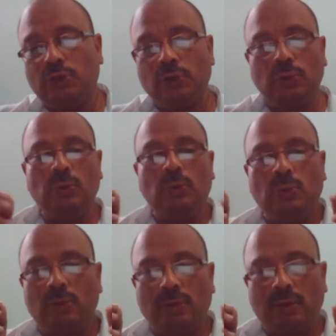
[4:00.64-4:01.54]
to
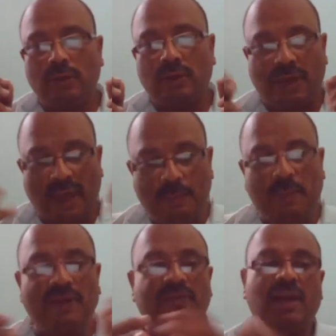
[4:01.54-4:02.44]
keep
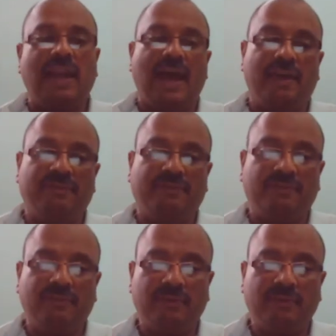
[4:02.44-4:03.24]
living a life.